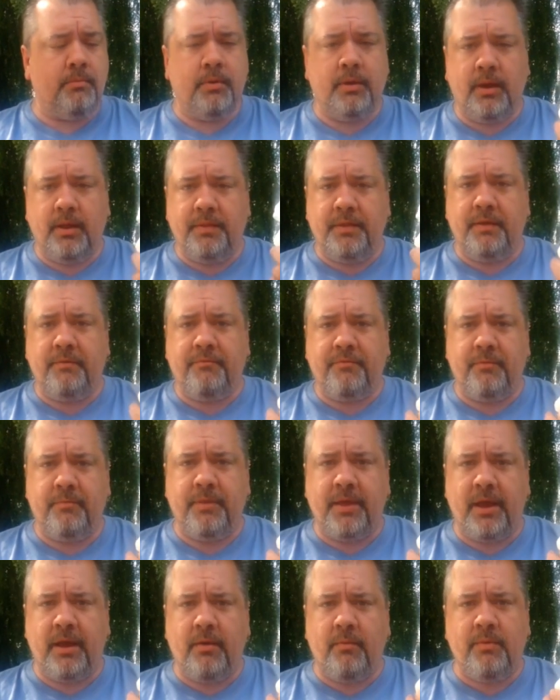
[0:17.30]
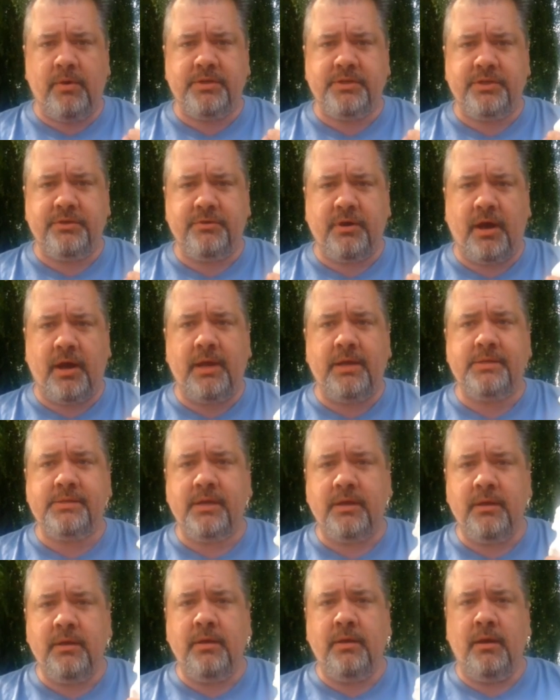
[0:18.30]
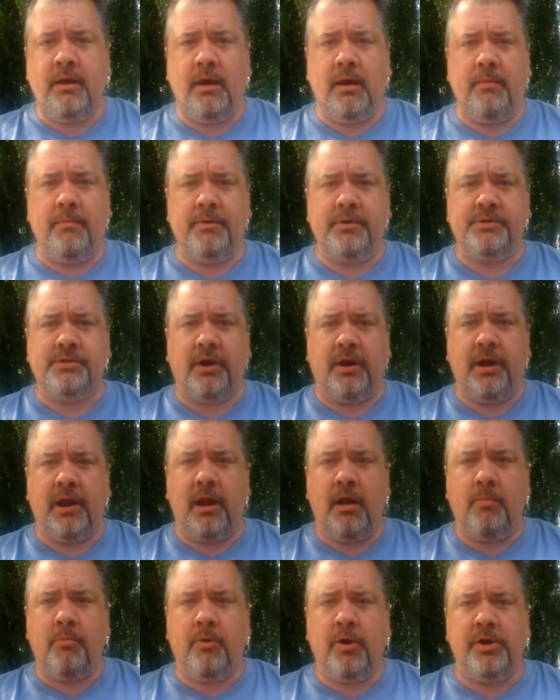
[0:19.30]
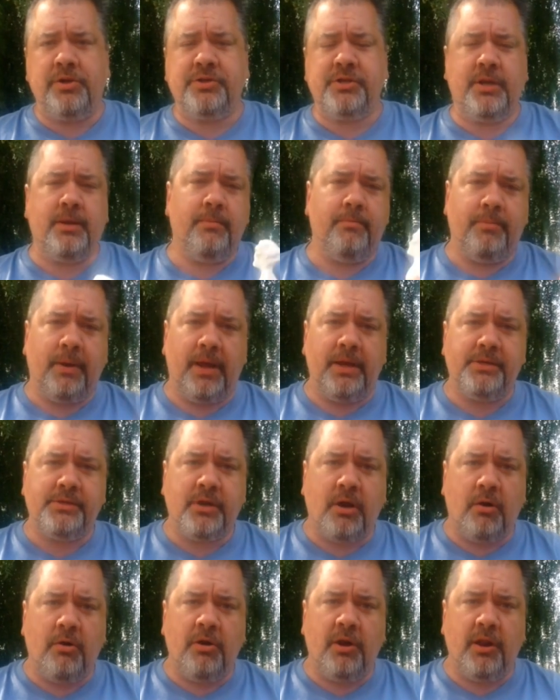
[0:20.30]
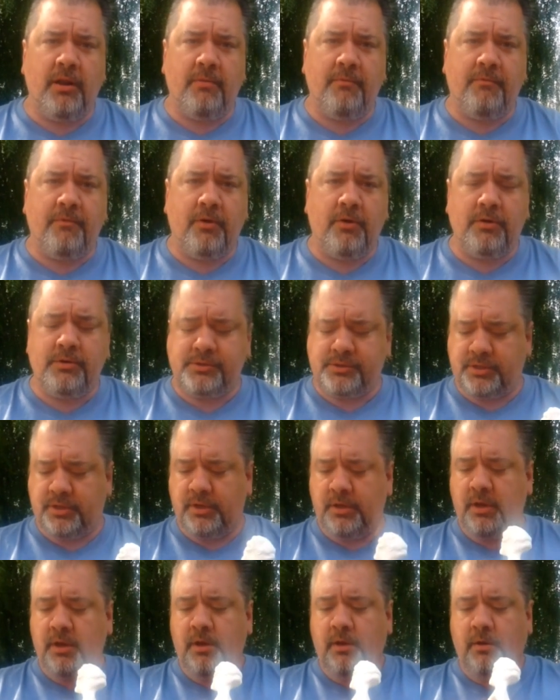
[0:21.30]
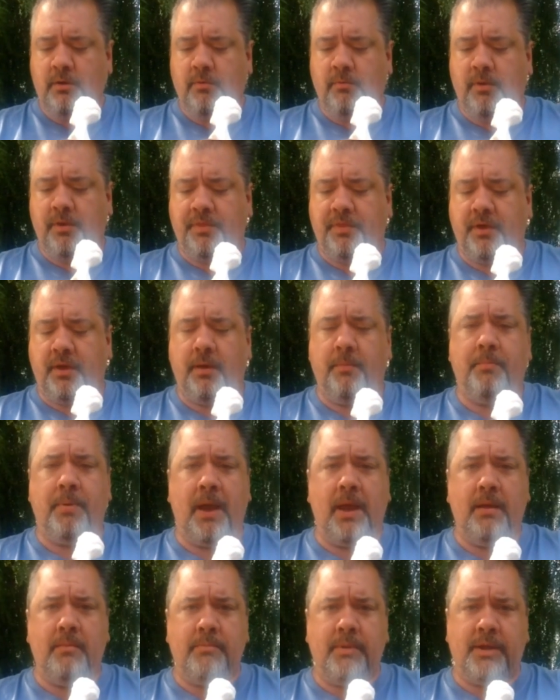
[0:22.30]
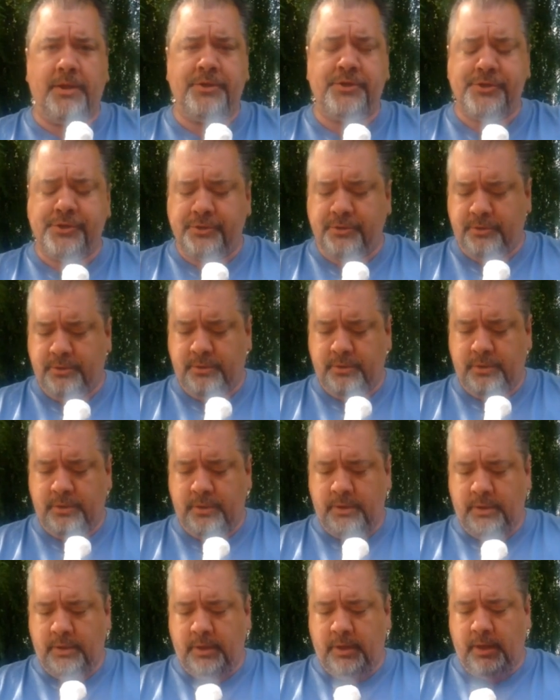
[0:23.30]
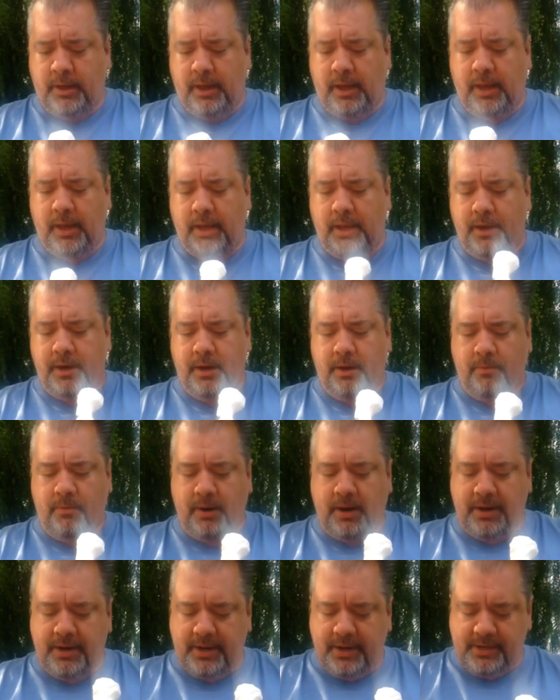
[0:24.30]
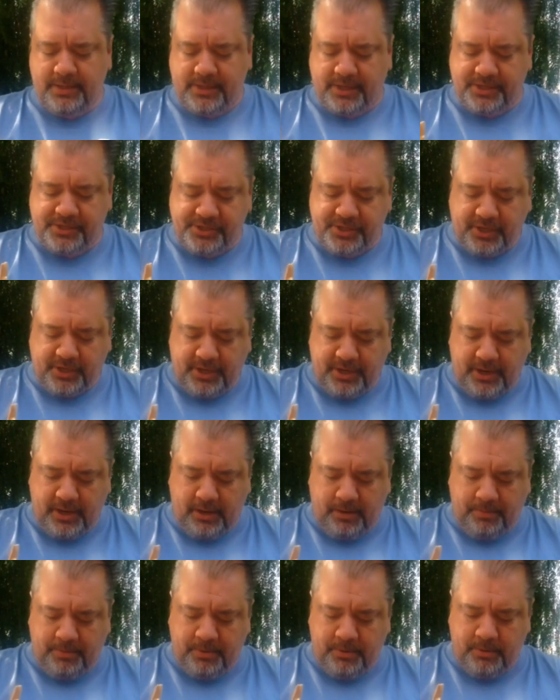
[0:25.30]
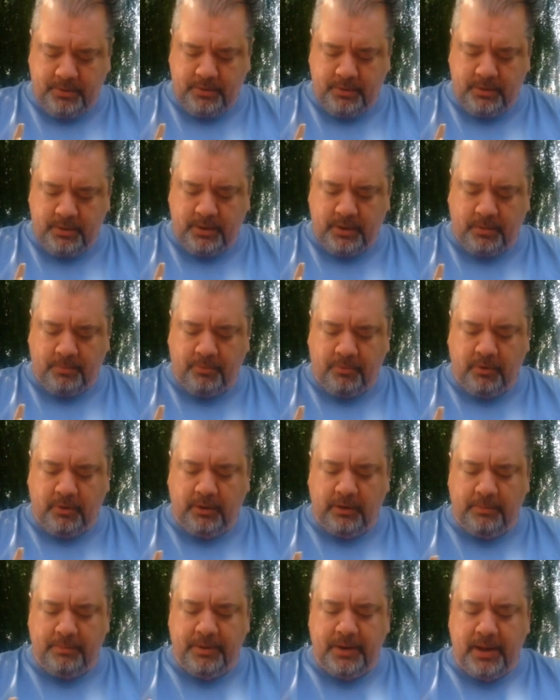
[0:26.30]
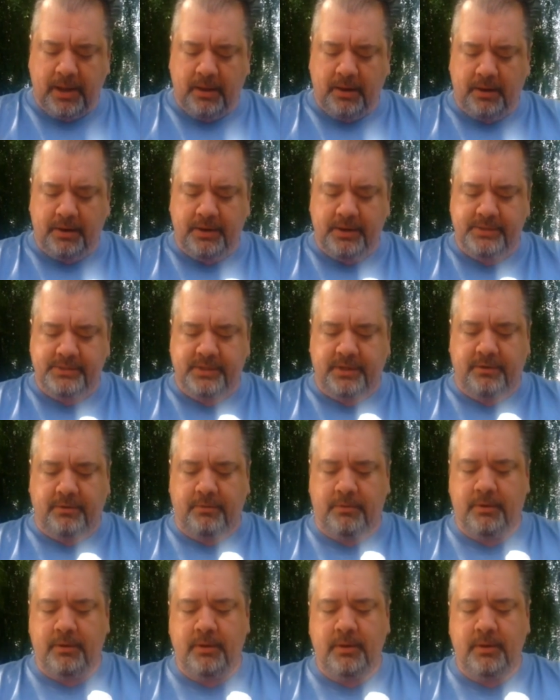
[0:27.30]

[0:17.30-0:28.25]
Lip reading: then from there, once he dries, I'm going to start airbrushing him, base coating him first with a paint mixture. And what I did is I shook it up and I poured a little bit out on these little